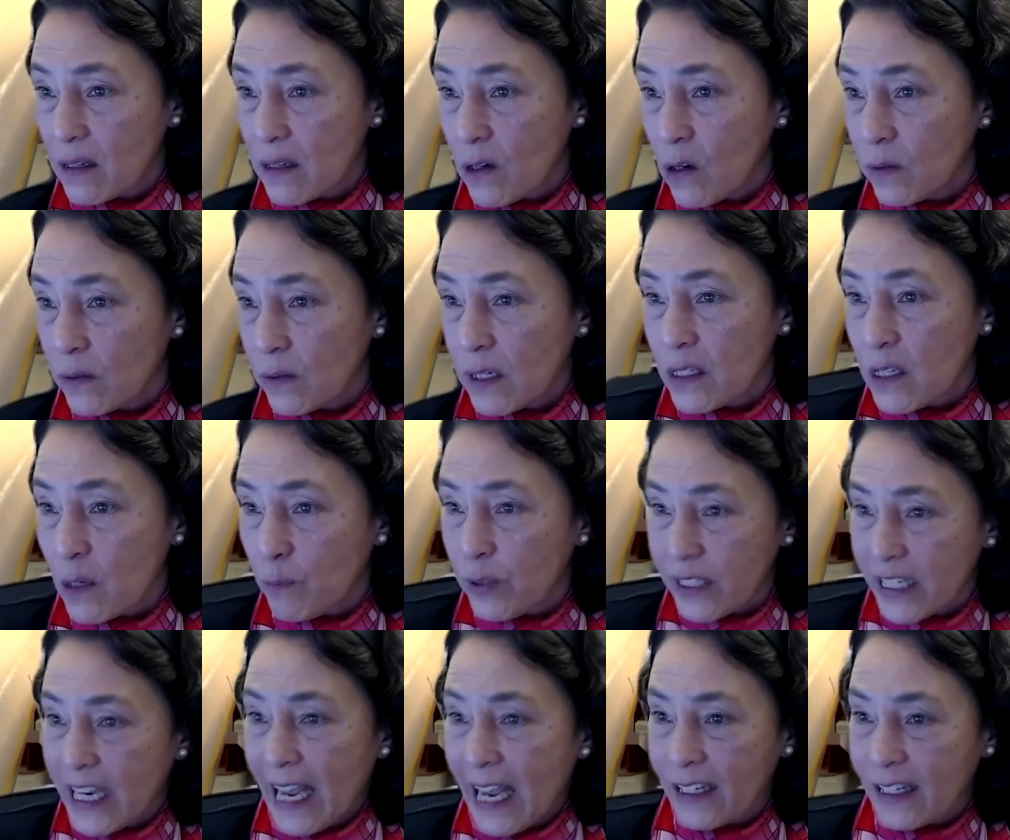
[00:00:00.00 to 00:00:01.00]
You know, does it
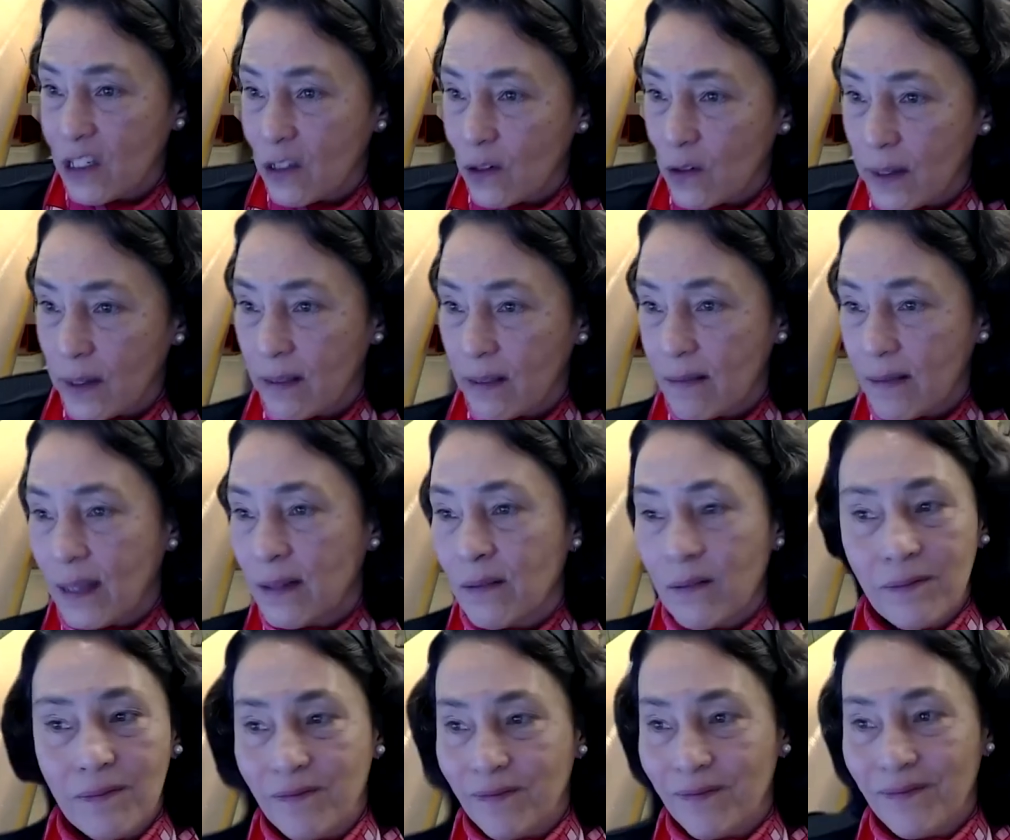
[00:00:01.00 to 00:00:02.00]
protect you and, and
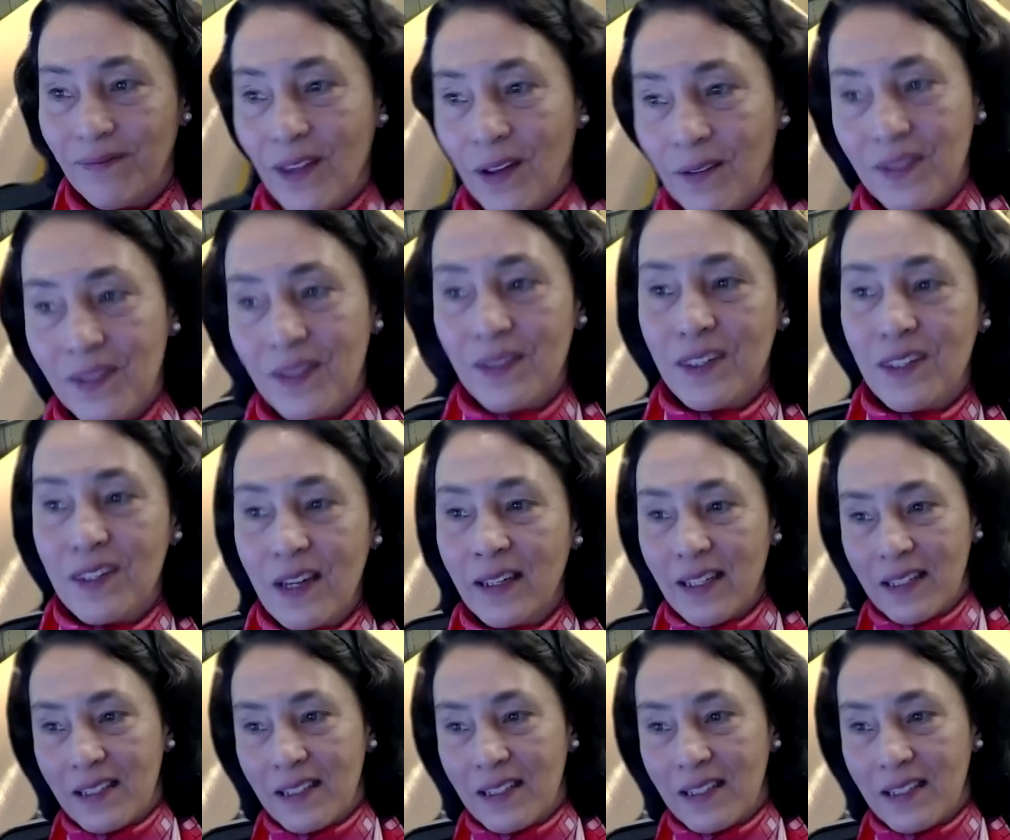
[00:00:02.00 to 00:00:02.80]
study?